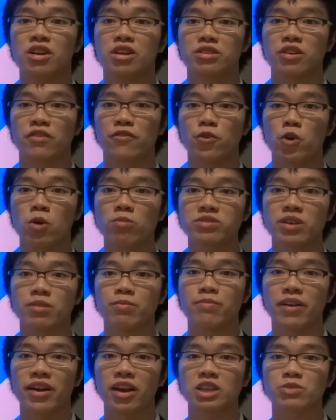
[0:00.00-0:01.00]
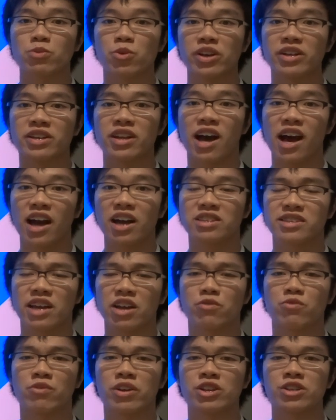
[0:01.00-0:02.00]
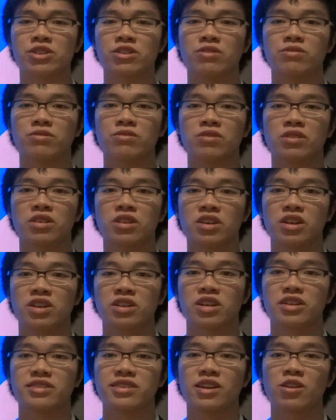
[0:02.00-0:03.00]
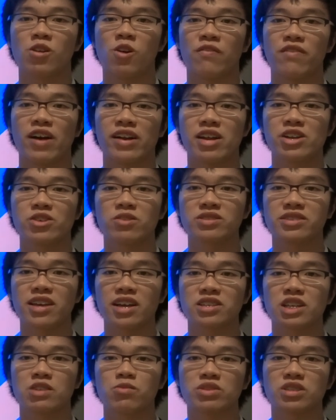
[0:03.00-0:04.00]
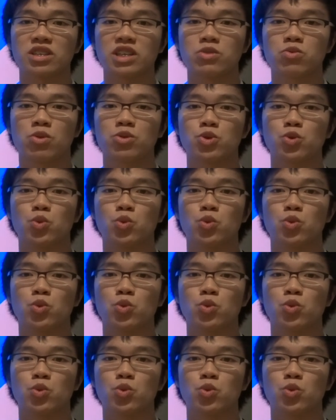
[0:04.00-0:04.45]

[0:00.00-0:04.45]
The firms and banks were in high debt ratio. The debt of financial sector was equal to